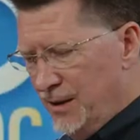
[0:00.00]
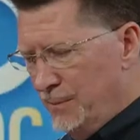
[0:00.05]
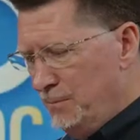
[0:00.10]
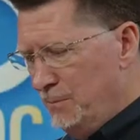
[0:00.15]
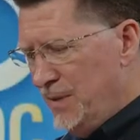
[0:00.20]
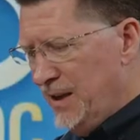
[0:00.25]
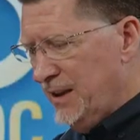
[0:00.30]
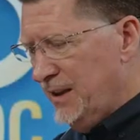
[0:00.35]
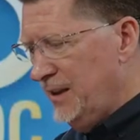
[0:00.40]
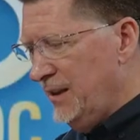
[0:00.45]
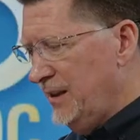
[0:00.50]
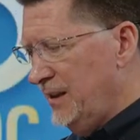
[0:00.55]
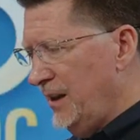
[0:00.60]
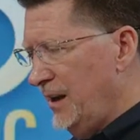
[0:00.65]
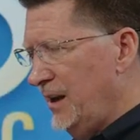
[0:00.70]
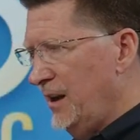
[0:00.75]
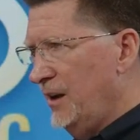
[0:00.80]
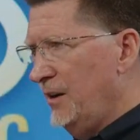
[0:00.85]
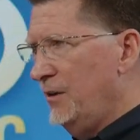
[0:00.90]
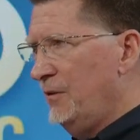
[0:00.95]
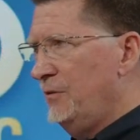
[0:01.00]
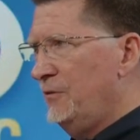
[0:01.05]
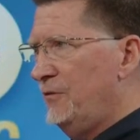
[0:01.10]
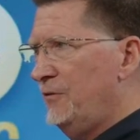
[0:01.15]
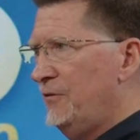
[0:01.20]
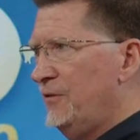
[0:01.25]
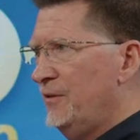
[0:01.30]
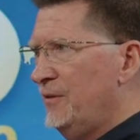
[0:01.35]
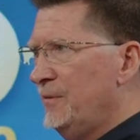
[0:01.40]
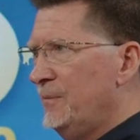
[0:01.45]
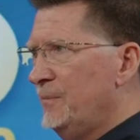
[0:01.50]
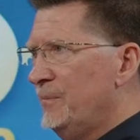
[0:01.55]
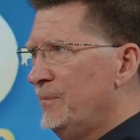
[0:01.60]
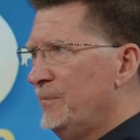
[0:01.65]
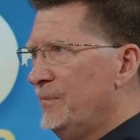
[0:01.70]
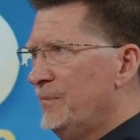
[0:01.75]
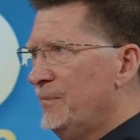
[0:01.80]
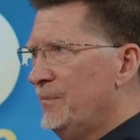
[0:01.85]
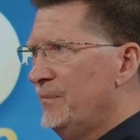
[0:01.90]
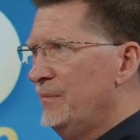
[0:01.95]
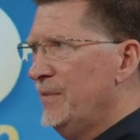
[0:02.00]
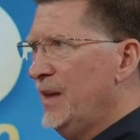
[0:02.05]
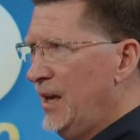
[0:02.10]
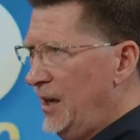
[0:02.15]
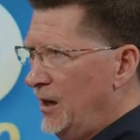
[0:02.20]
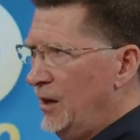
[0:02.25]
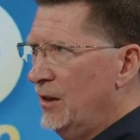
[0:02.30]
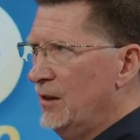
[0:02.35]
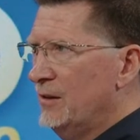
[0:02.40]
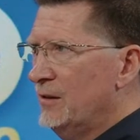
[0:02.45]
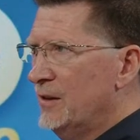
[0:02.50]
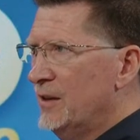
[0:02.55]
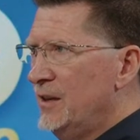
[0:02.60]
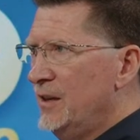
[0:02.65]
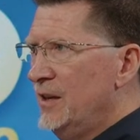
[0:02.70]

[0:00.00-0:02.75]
in the middle of hell.